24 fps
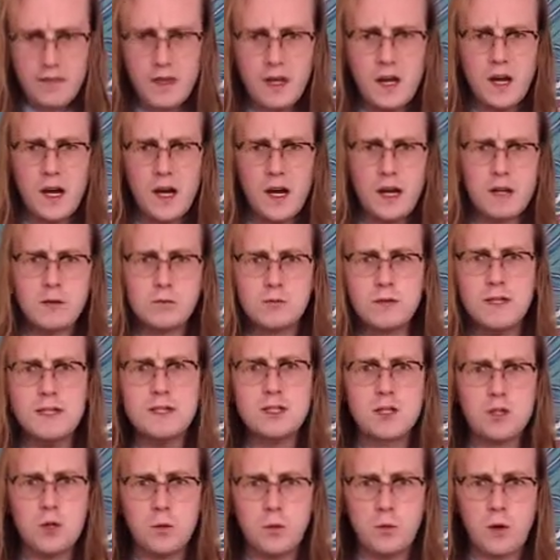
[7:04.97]
a
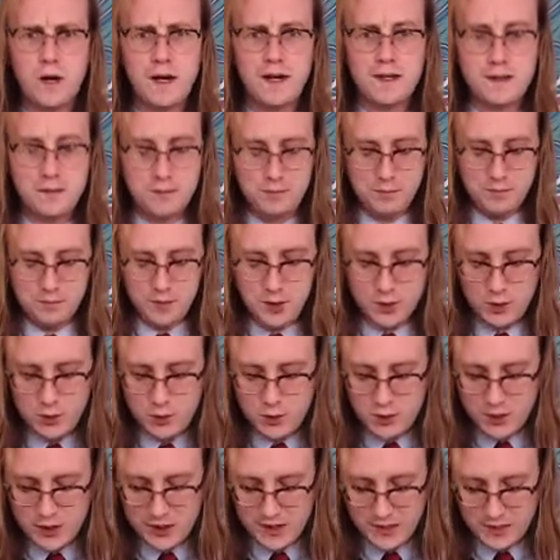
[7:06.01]
regional wine,
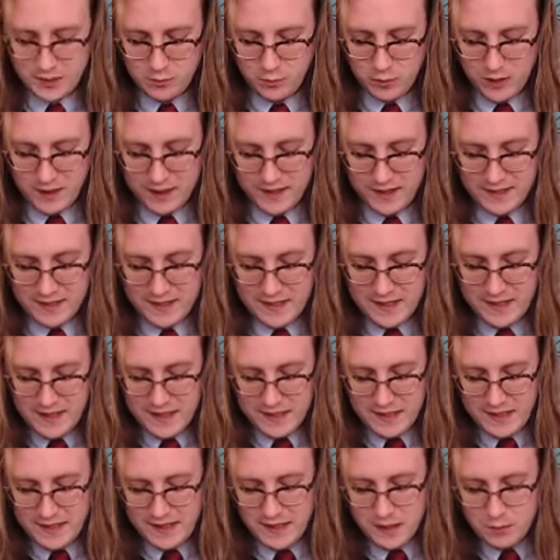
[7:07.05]
Meduchian wine.
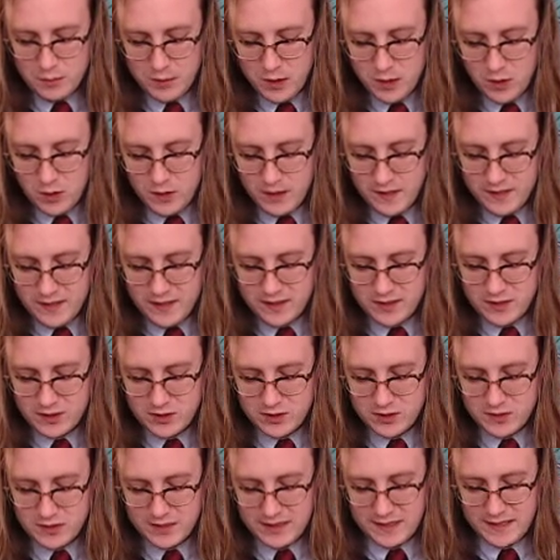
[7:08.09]
And now we're going to
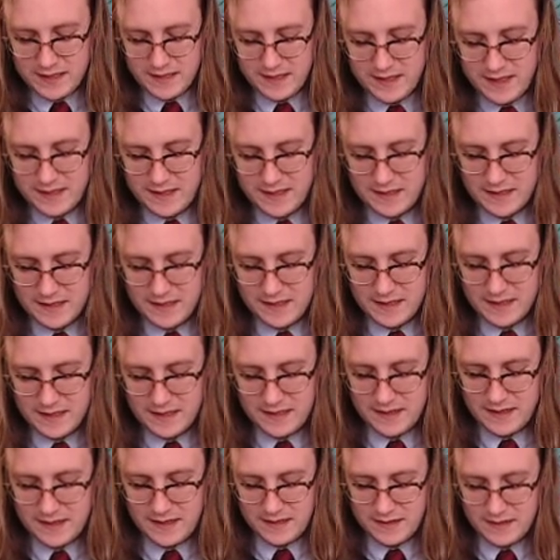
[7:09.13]
try and
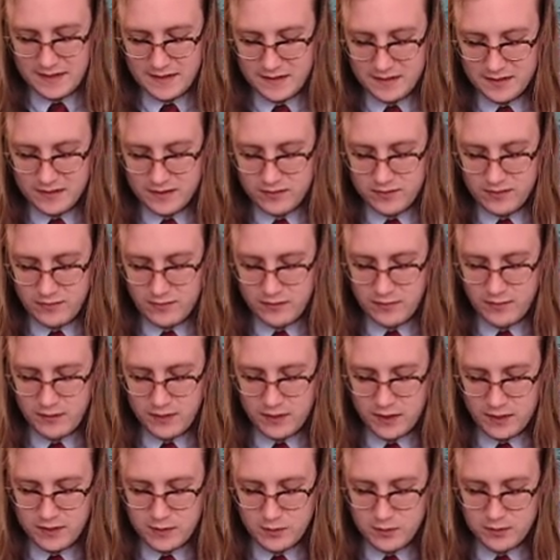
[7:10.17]
get this
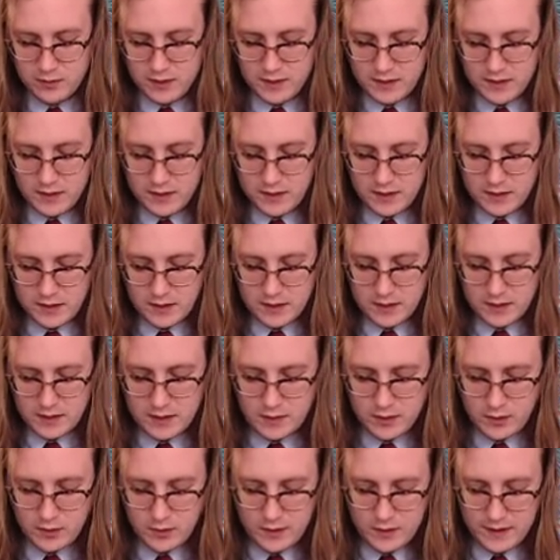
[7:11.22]
float
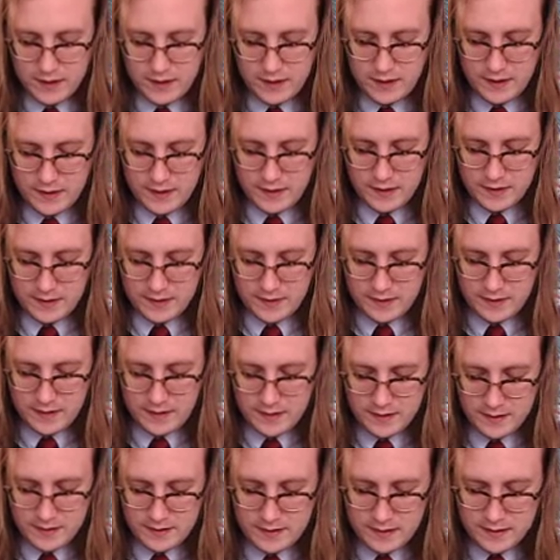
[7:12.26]
going here.
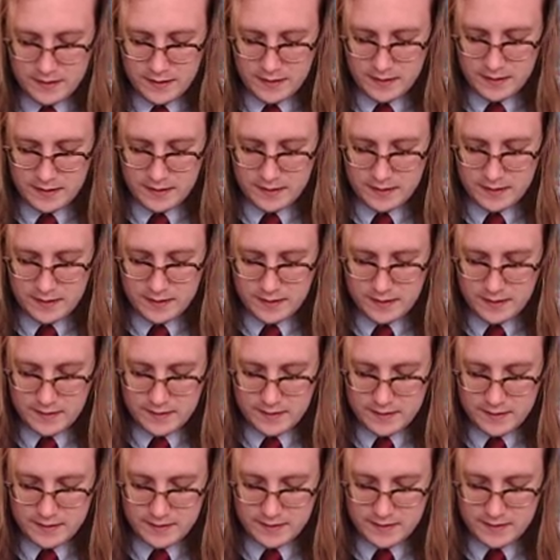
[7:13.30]

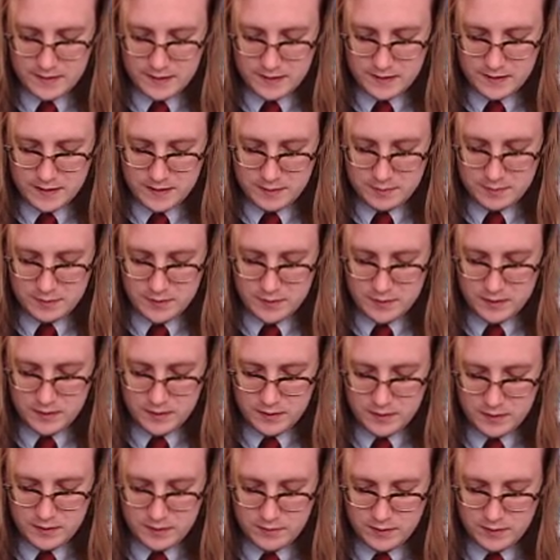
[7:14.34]
Just up
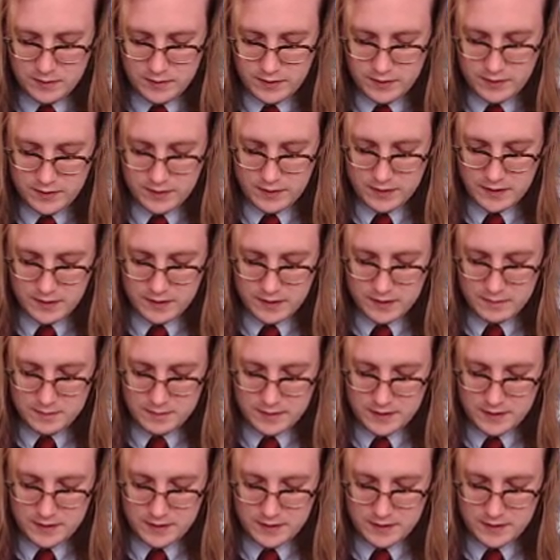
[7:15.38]
over the top.